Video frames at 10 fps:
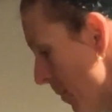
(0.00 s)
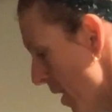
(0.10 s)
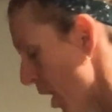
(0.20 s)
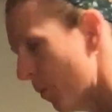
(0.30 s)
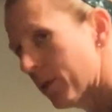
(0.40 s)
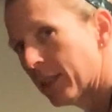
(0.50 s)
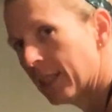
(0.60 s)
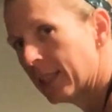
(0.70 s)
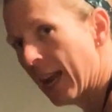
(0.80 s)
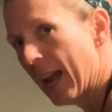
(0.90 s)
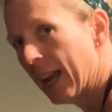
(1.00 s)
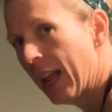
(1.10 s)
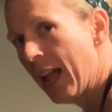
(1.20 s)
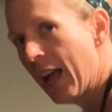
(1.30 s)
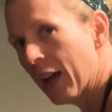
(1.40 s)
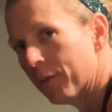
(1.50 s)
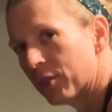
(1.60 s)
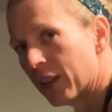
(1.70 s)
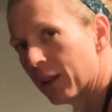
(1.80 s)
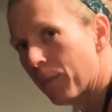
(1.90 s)
my elbows to staying. I'm just
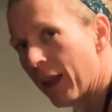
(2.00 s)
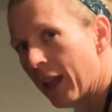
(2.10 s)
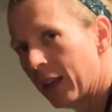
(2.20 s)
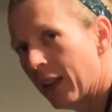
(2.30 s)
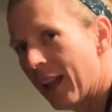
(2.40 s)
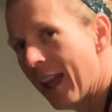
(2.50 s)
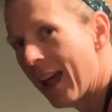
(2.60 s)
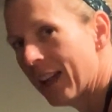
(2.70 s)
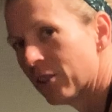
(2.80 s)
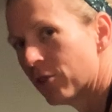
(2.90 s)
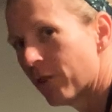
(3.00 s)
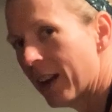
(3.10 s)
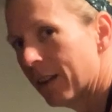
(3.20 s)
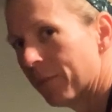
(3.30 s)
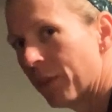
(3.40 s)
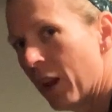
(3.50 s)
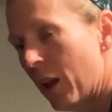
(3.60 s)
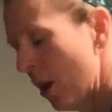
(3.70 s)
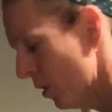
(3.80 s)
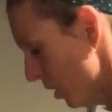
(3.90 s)
going to bend and straighten.
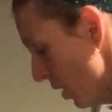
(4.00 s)
So you